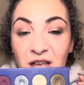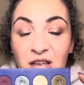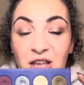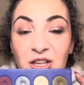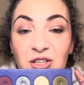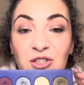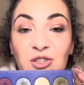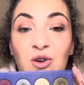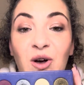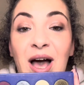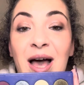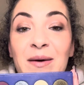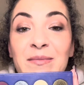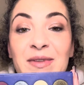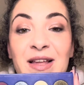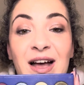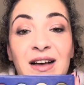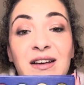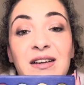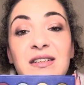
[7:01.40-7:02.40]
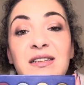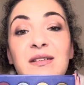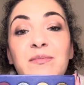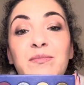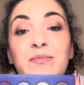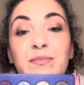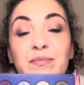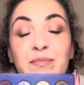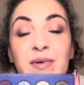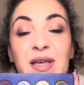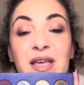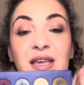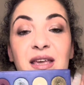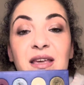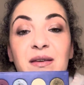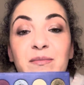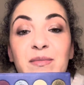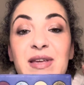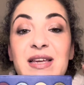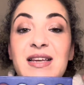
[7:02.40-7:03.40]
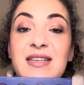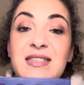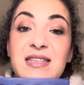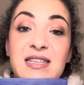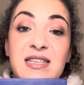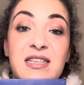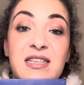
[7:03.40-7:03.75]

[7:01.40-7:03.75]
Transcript: So I'm not going to be, because this